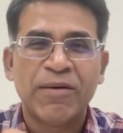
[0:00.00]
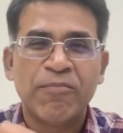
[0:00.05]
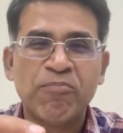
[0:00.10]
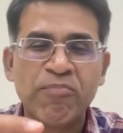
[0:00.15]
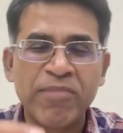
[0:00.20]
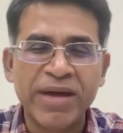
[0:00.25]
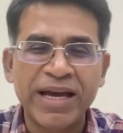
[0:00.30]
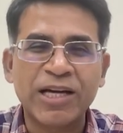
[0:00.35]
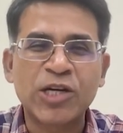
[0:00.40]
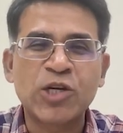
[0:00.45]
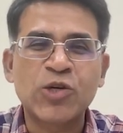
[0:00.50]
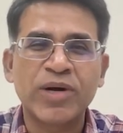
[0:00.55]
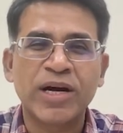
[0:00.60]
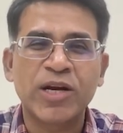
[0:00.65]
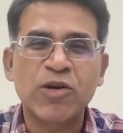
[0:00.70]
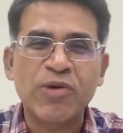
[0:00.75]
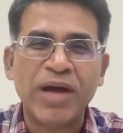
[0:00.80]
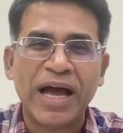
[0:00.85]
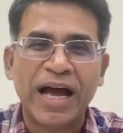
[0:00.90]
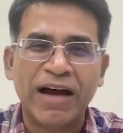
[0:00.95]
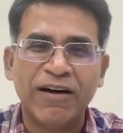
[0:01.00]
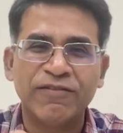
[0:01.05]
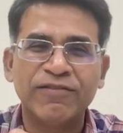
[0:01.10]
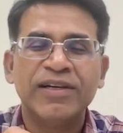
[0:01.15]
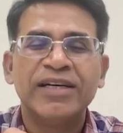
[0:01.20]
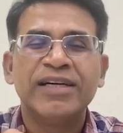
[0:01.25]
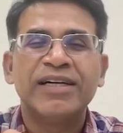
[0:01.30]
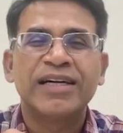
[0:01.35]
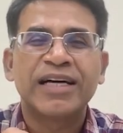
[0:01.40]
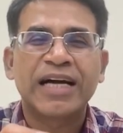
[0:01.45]
make sure you
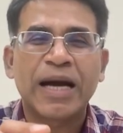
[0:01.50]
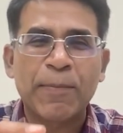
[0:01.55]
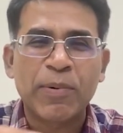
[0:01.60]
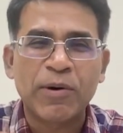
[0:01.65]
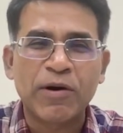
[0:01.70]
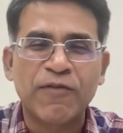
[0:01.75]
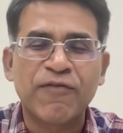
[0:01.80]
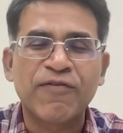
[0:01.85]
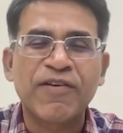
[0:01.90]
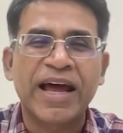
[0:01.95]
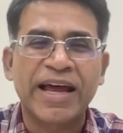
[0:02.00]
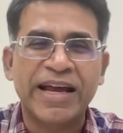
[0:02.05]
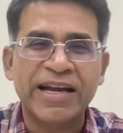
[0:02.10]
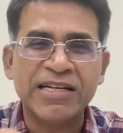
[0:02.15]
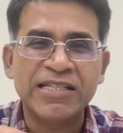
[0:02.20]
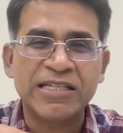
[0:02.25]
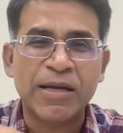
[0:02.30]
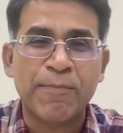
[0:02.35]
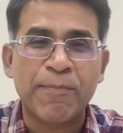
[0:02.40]
have couple of lines,